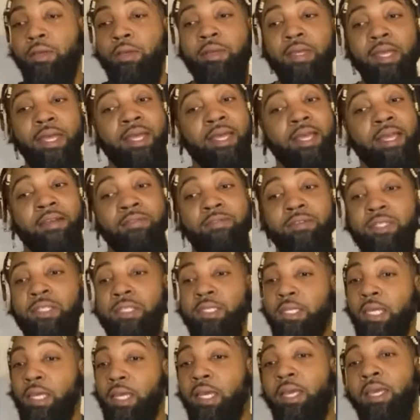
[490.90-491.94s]
have to
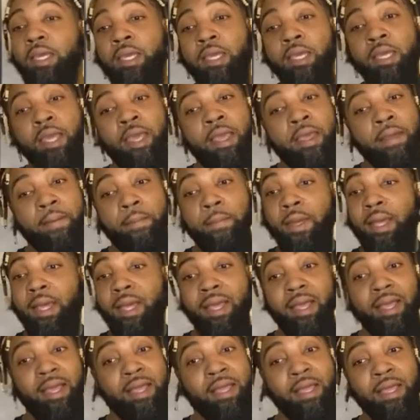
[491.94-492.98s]
take
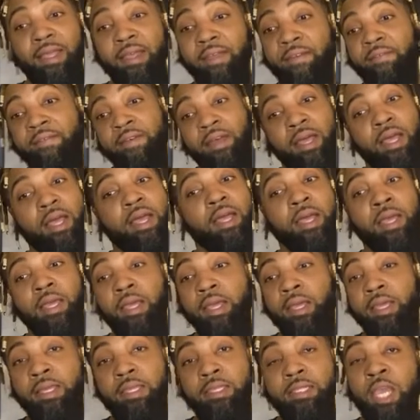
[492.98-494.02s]
my
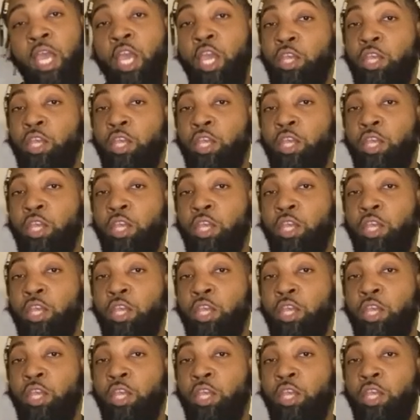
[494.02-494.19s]
advice,